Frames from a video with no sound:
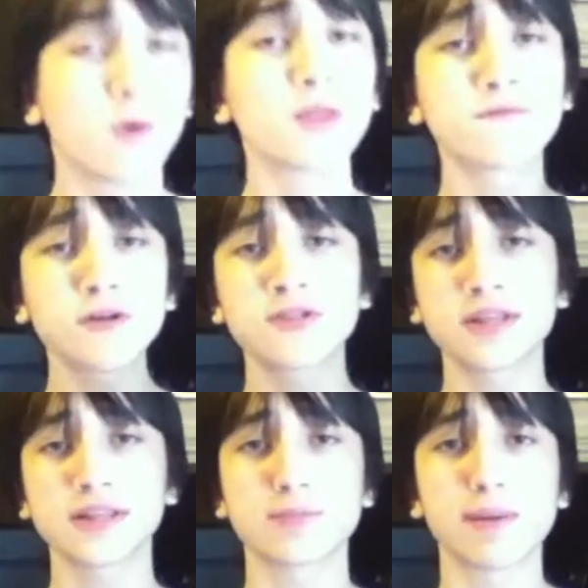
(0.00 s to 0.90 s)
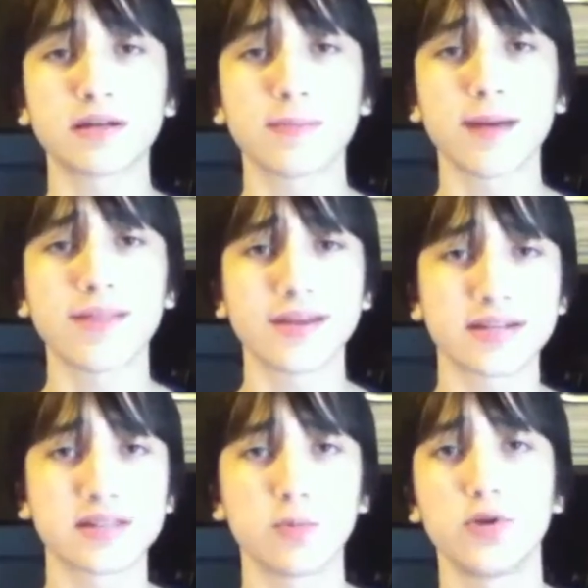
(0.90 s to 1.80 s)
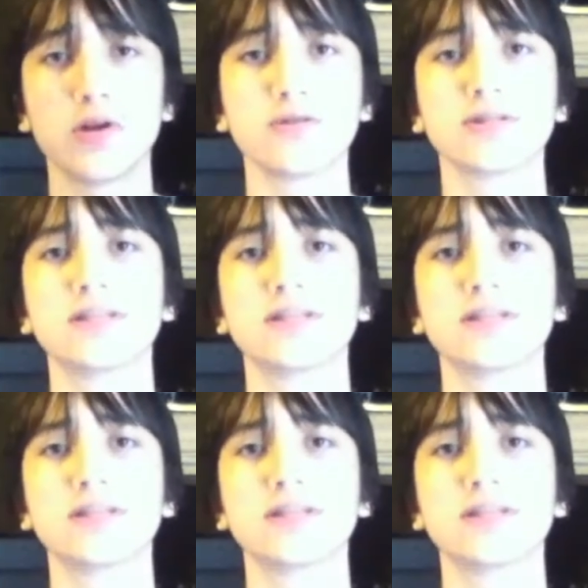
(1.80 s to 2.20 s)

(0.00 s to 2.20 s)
Well, the first thing that's better about Linux than Windows